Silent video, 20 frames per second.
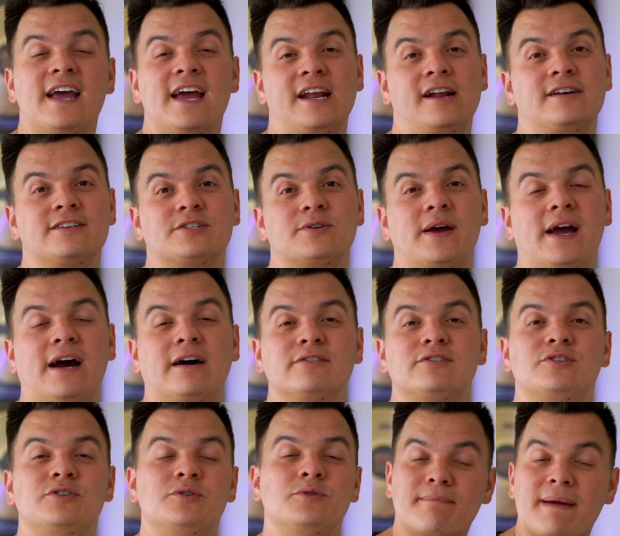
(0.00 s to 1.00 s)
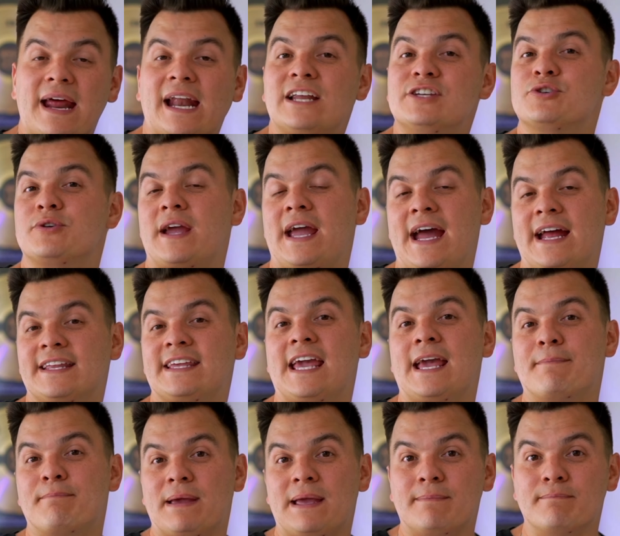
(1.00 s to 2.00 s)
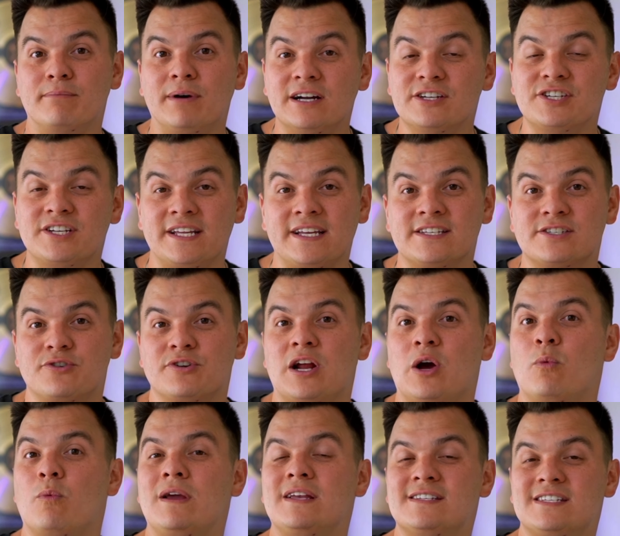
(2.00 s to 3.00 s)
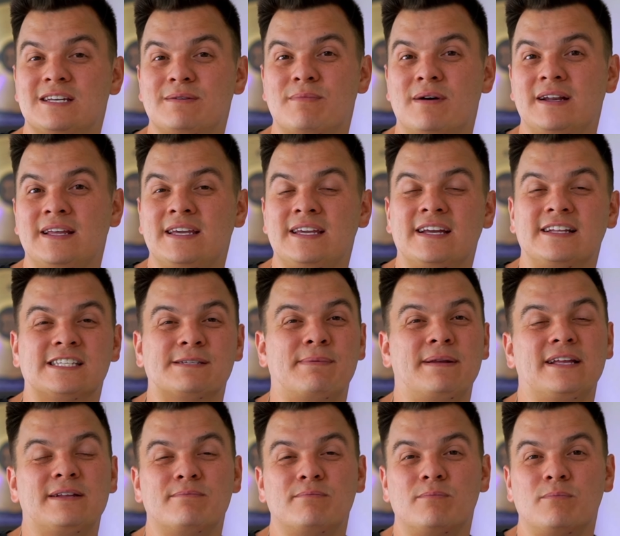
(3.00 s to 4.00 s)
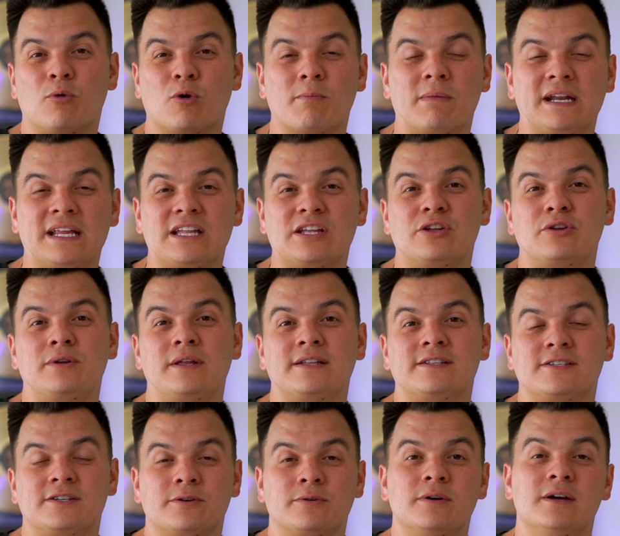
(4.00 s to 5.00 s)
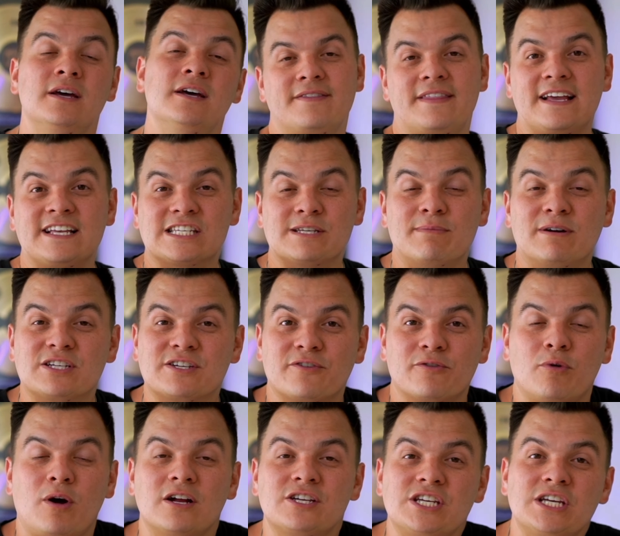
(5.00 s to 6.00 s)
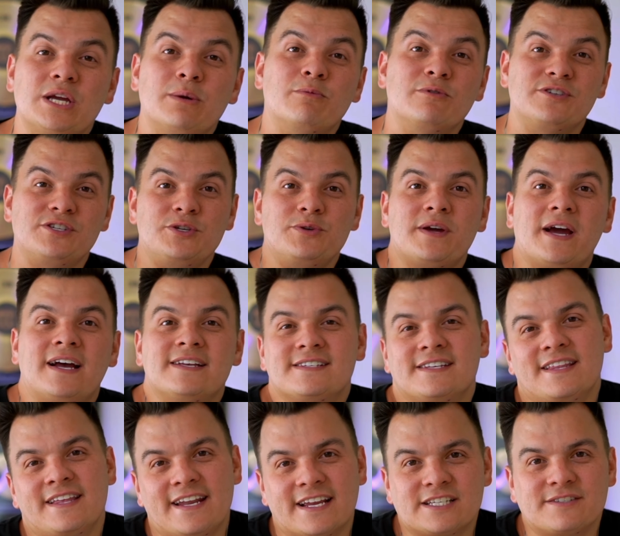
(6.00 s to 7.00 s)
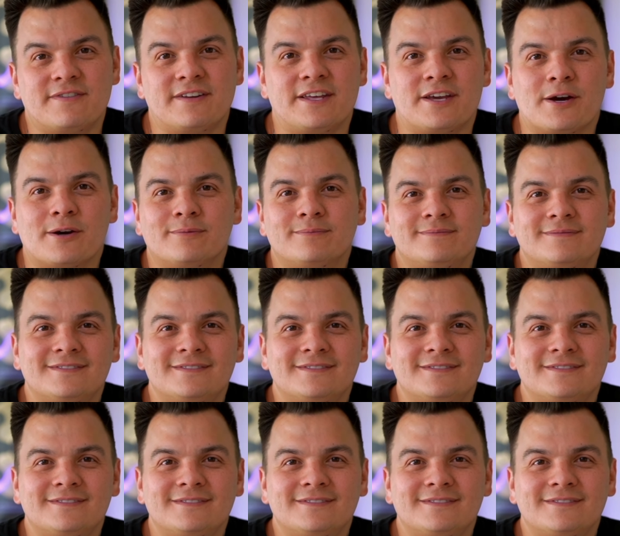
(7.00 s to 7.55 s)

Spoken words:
and also how to manage your ad campaign budgeting so you're not wasting money and spending more money than you need to. Thanks so much for watching, and we'll see you guys in the next video.